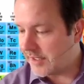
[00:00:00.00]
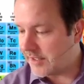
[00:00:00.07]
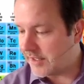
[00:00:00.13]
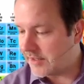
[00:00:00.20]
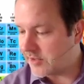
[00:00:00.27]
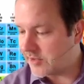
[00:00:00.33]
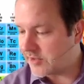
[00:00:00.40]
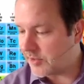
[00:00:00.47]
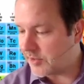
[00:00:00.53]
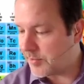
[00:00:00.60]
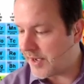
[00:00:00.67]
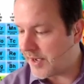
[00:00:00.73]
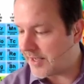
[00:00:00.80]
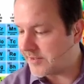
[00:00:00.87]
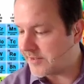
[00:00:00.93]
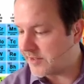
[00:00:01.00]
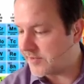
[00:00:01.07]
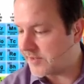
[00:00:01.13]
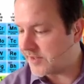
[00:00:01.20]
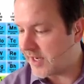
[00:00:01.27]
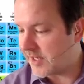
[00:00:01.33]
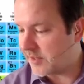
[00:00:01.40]
And then there's the
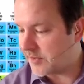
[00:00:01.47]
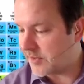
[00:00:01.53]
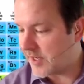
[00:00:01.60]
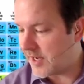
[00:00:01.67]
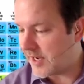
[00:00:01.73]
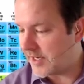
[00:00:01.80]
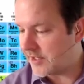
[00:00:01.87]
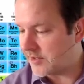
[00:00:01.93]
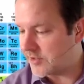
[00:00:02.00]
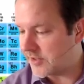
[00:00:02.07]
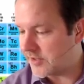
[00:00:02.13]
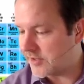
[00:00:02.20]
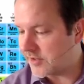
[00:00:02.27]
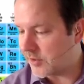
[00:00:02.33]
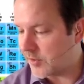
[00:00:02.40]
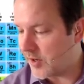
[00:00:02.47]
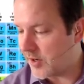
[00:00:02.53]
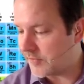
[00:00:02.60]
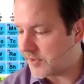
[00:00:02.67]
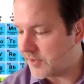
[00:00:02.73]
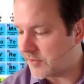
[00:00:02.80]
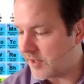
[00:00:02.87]
positive side with the hydrogen. So we
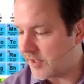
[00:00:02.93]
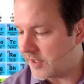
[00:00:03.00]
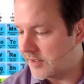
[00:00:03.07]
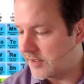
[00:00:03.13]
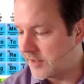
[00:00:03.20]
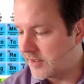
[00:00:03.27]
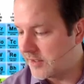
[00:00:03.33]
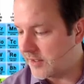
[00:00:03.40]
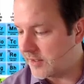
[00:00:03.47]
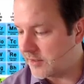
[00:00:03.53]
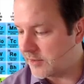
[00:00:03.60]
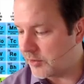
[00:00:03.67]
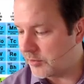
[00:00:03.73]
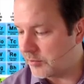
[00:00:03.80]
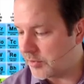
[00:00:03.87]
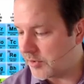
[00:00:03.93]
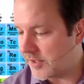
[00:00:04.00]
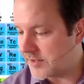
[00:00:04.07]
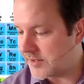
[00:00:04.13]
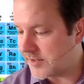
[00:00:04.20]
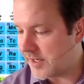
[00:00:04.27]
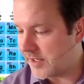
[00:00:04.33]
often write a little
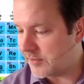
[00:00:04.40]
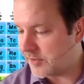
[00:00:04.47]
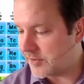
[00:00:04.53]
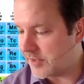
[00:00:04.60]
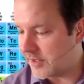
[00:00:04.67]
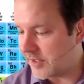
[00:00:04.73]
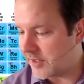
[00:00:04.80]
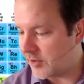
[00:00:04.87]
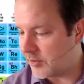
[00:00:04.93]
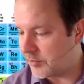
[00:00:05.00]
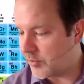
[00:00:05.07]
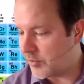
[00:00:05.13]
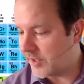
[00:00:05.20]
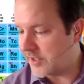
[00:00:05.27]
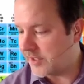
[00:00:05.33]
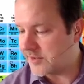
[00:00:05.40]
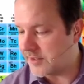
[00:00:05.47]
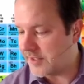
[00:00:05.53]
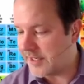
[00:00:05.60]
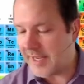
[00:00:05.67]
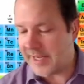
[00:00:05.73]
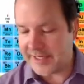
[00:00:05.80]
plus sign with an arrow pointing
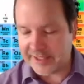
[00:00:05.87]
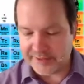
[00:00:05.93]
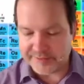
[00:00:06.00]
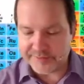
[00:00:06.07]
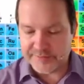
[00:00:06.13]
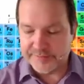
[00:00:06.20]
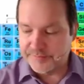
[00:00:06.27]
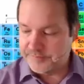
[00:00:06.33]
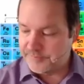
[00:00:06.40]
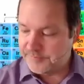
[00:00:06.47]
to the negative.